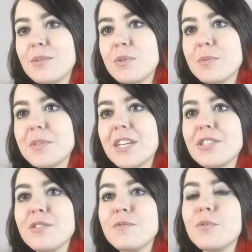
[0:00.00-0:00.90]
These were some
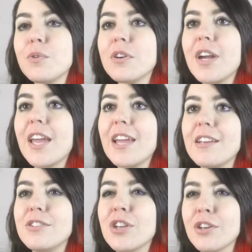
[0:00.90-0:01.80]
sketches for
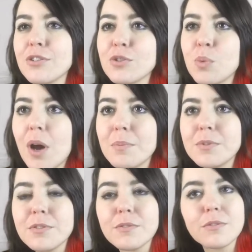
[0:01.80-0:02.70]
a
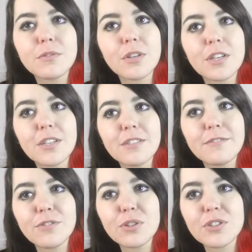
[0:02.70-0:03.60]
gender-swapped
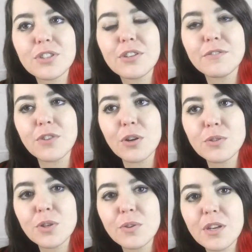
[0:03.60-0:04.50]
uh, version of
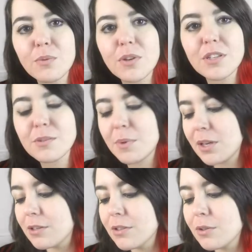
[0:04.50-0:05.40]
Naruto that I wanted to
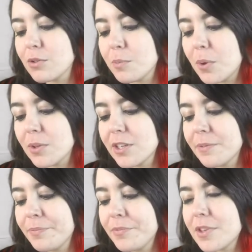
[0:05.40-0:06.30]
make called Naruto
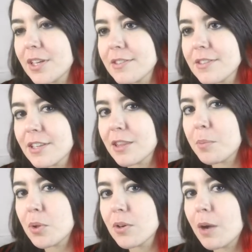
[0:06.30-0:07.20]
Polar, as in
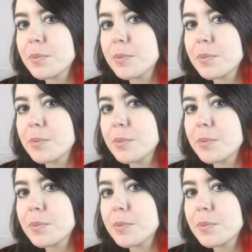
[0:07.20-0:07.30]
like the polar